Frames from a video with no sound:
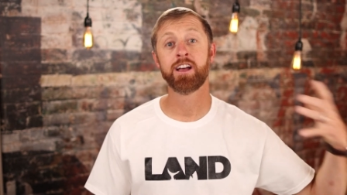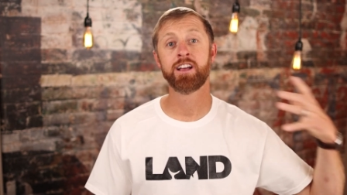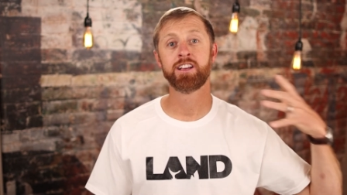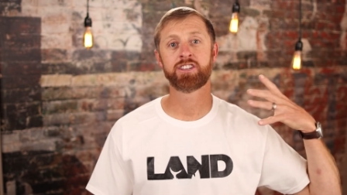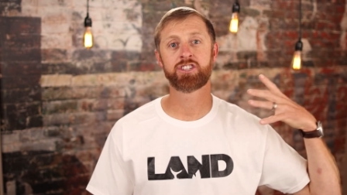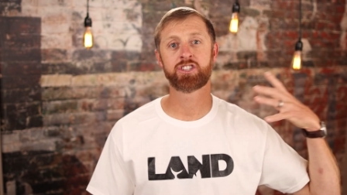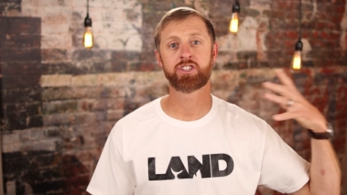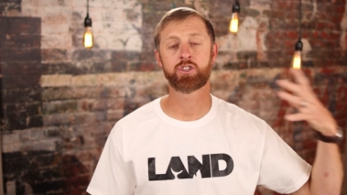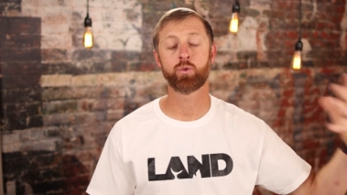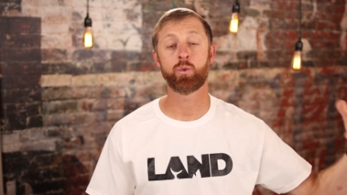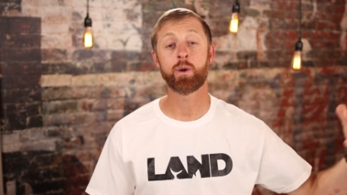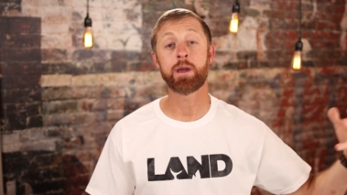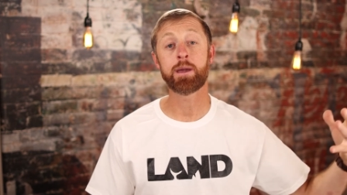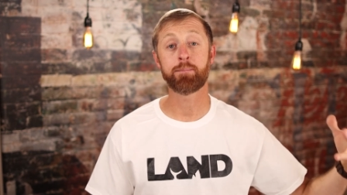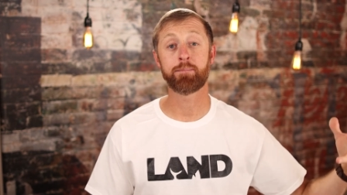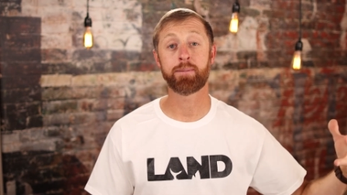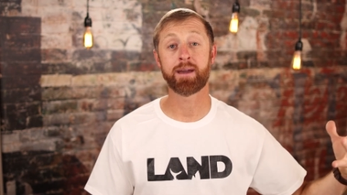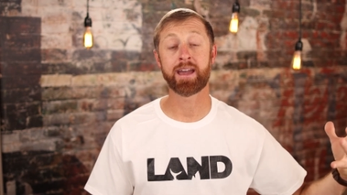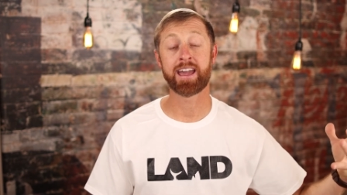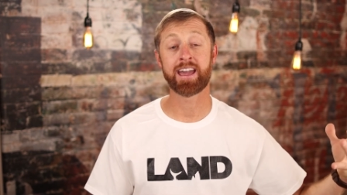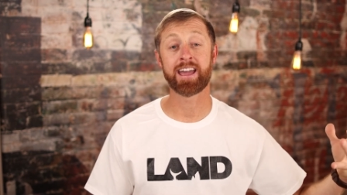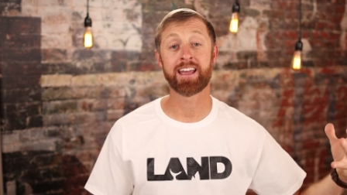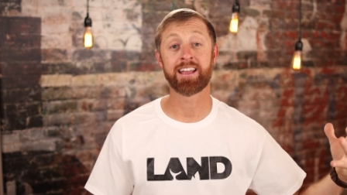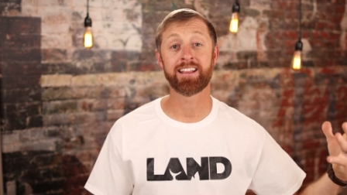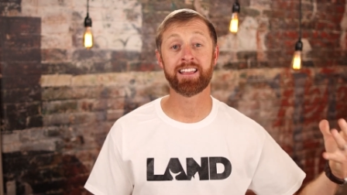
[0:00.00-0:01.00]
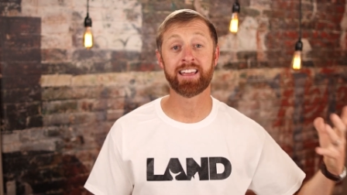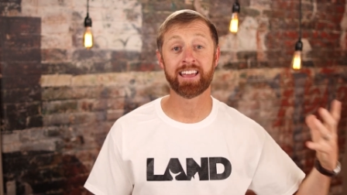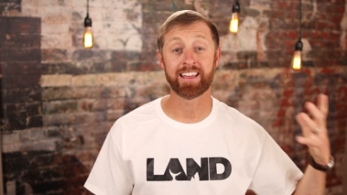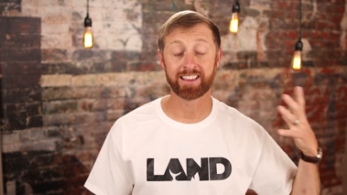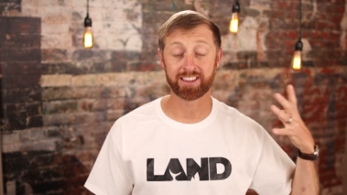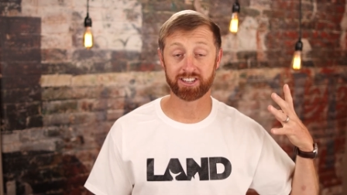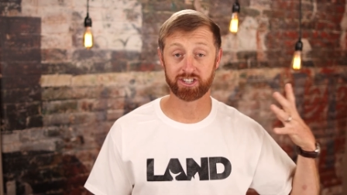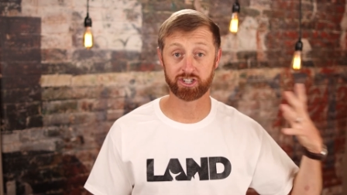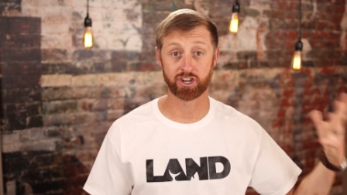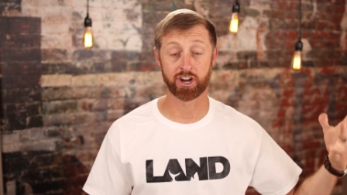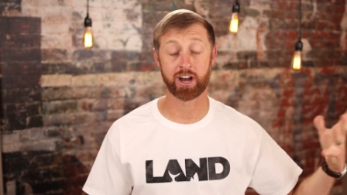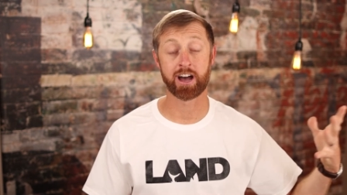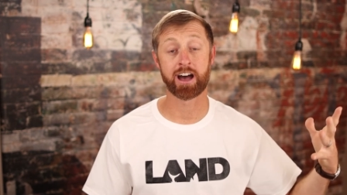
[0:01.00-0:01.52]
sweet paying
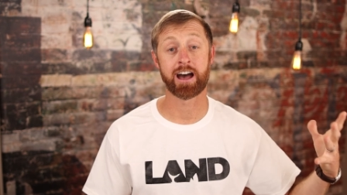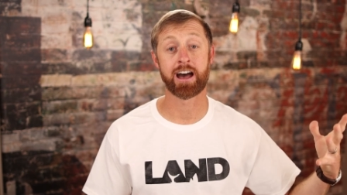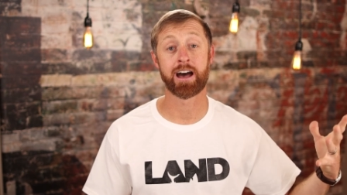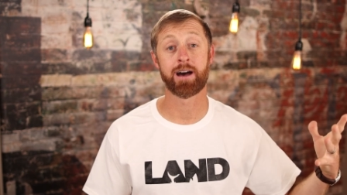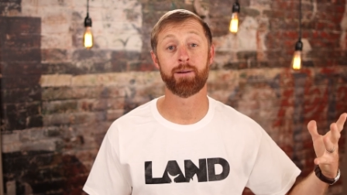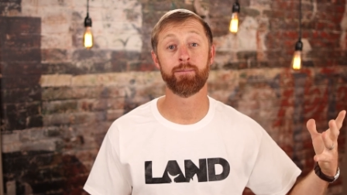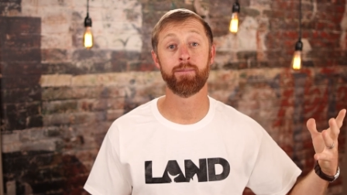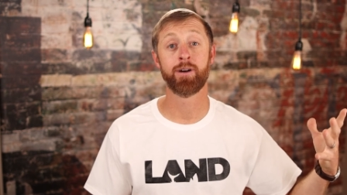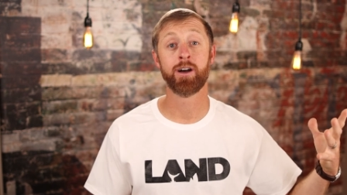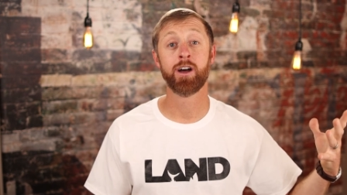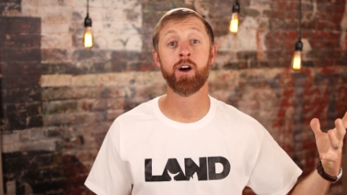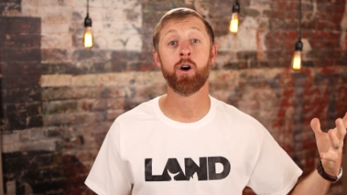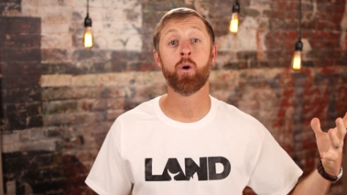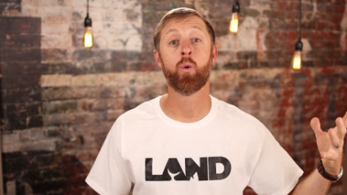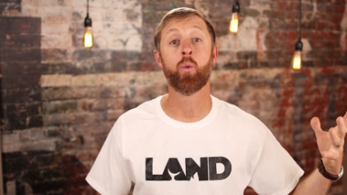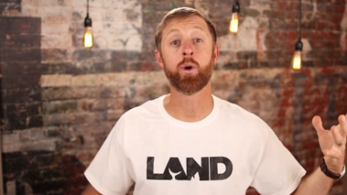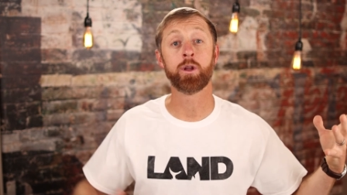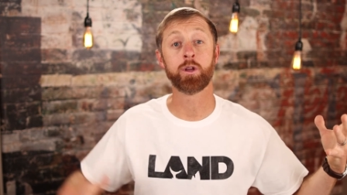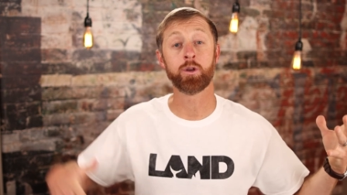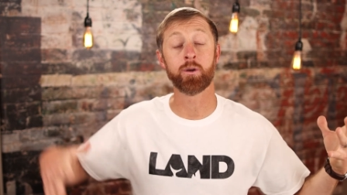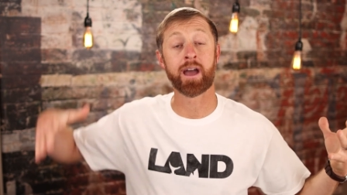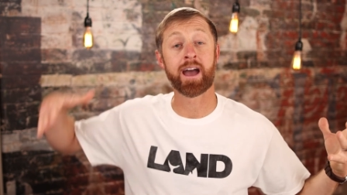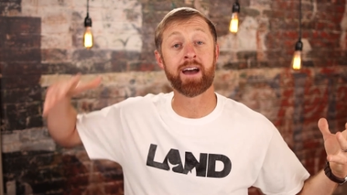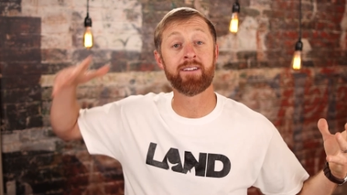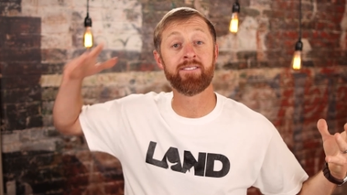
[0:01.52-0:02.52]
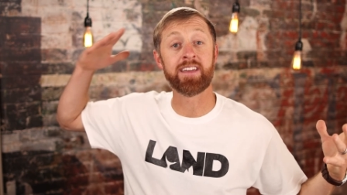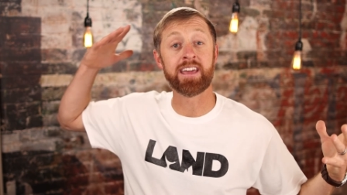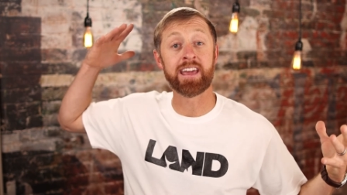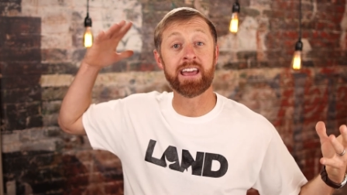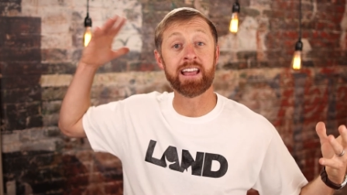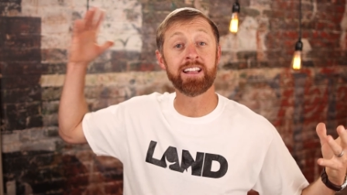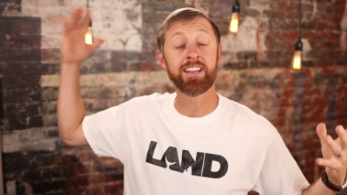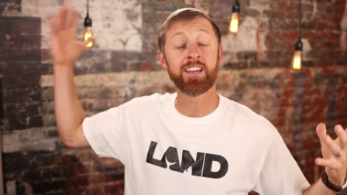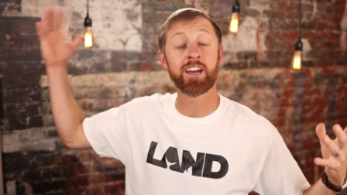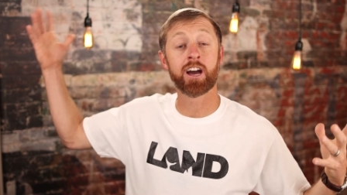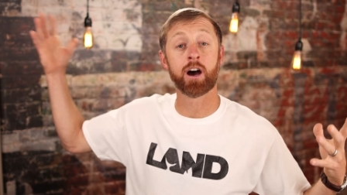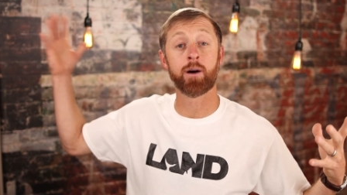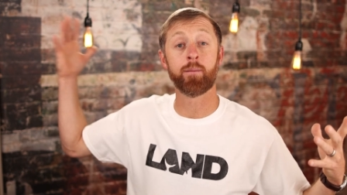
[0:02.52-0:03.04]
job when you have the
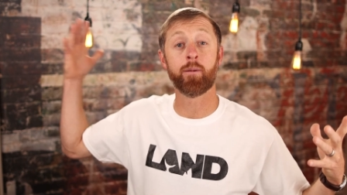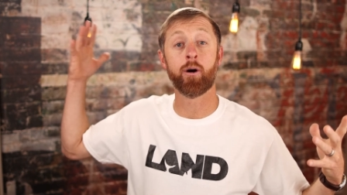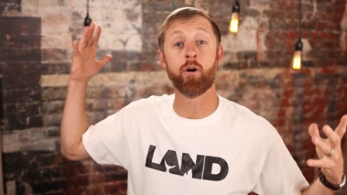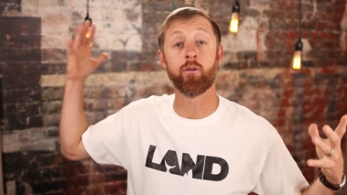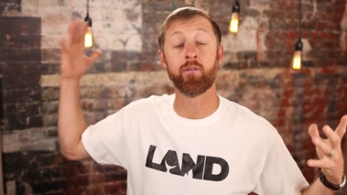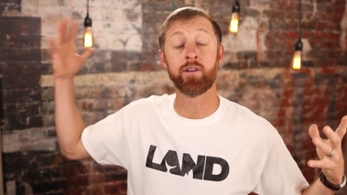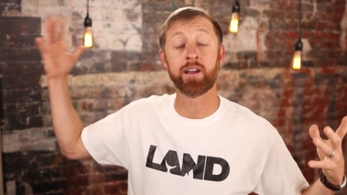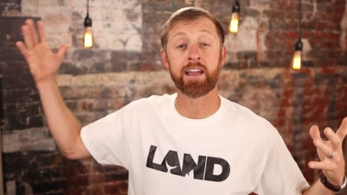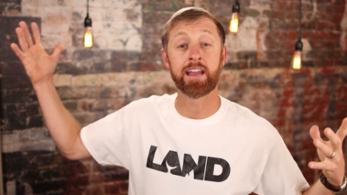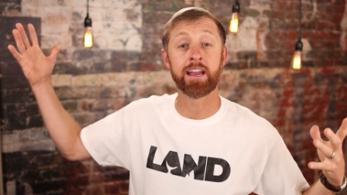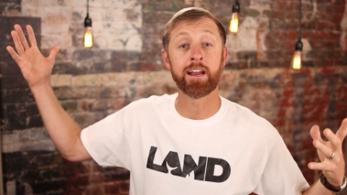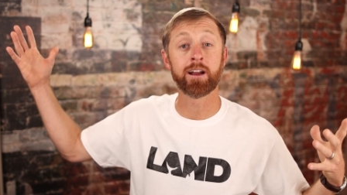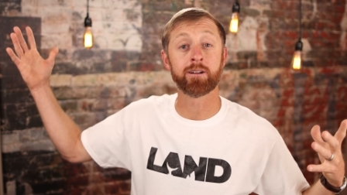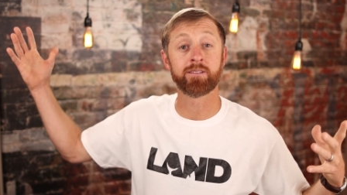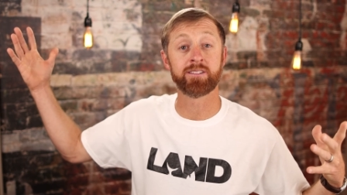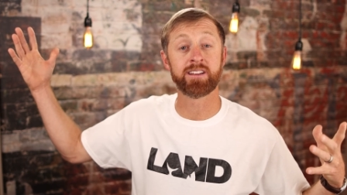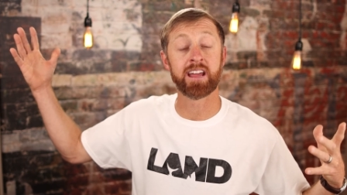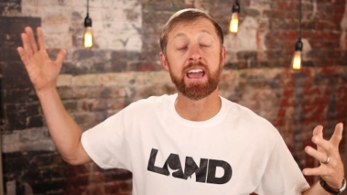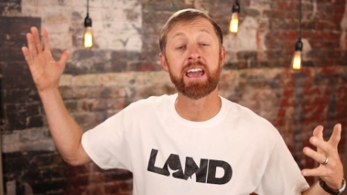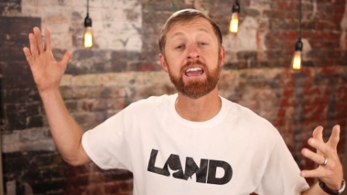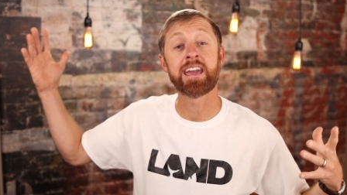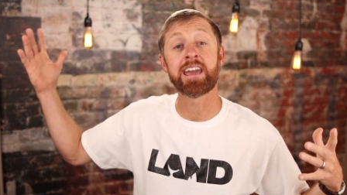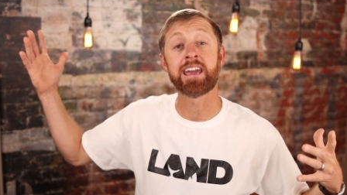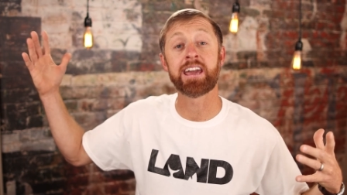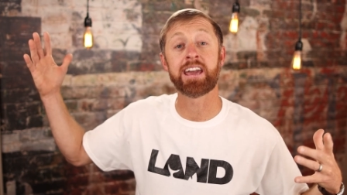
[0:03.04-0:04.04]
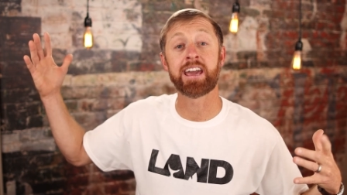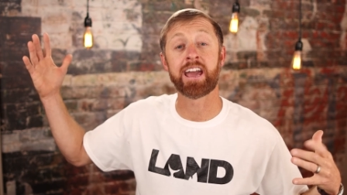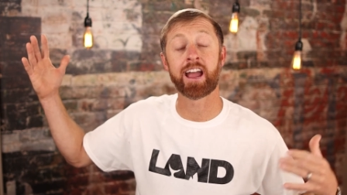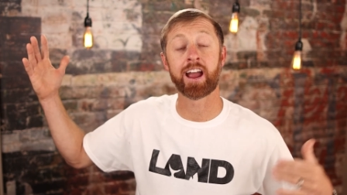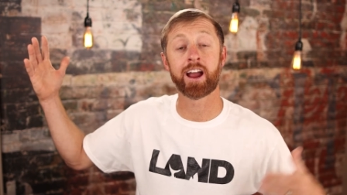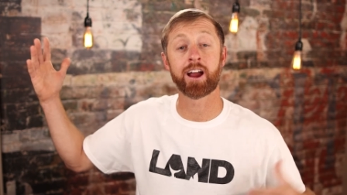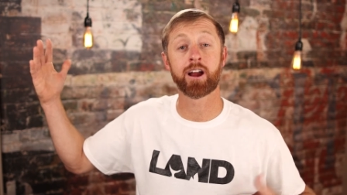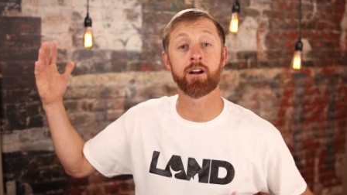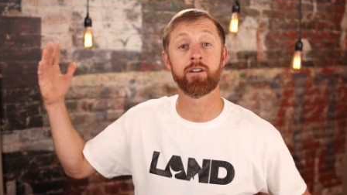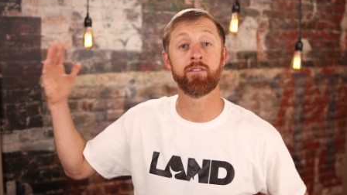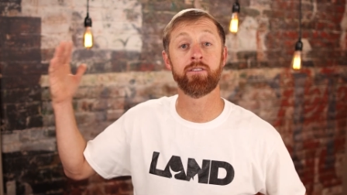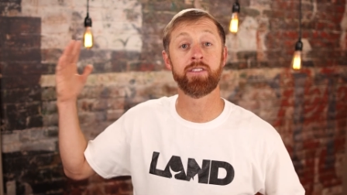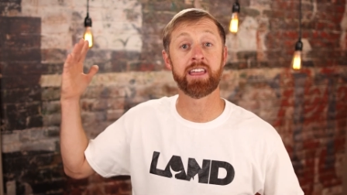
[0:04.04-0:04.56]
income over here taking
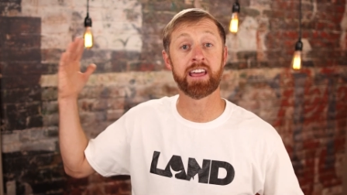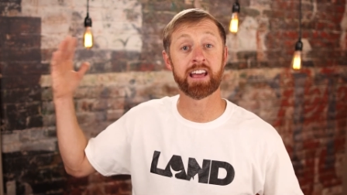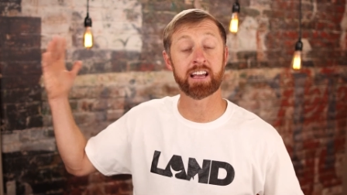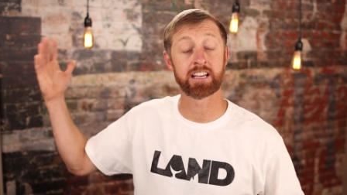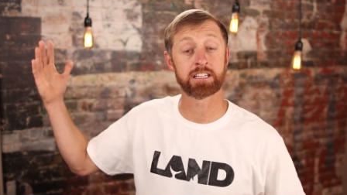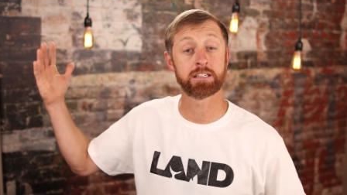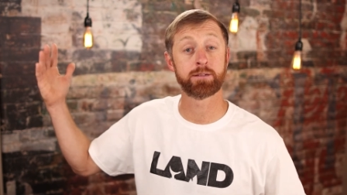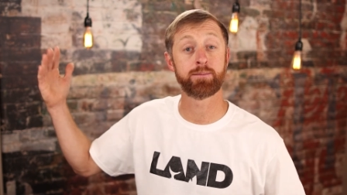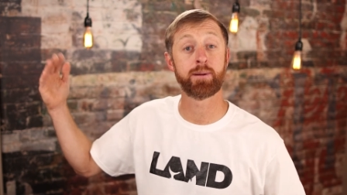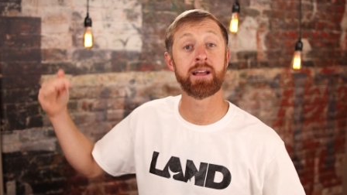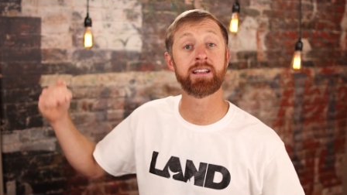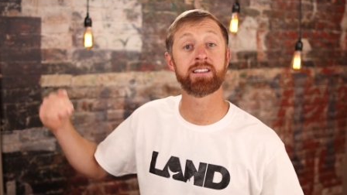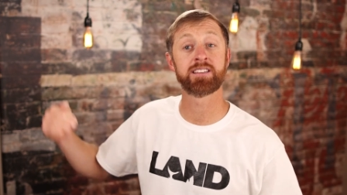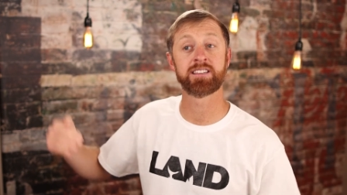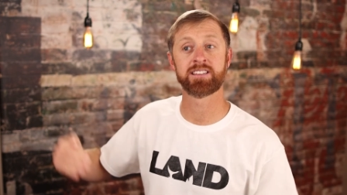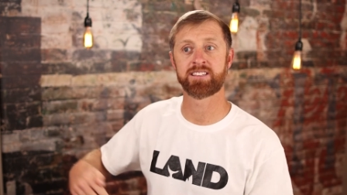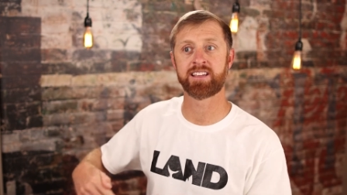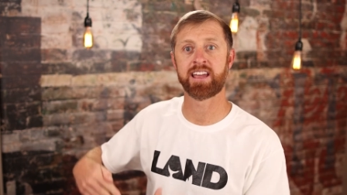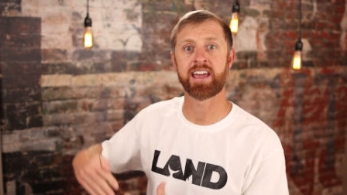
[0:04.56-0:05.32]
care of the expenses,